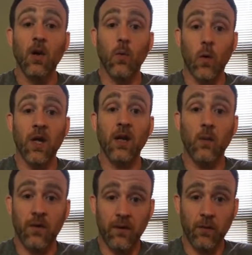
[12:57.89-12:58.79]
working
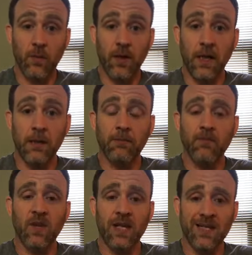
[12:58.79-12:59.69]
with everybody
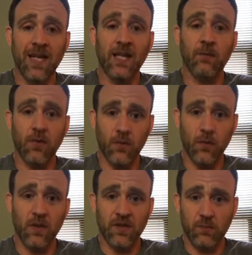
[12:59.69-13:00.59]
and take them
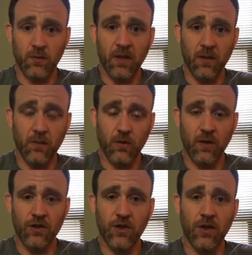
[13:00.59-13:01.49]
through this
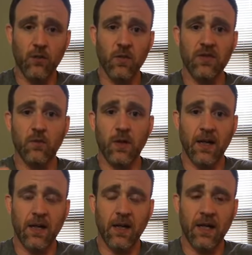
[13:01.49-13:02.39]
progression. And the reason
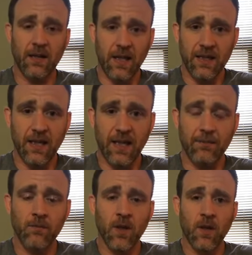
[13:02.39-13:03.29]
why I like that,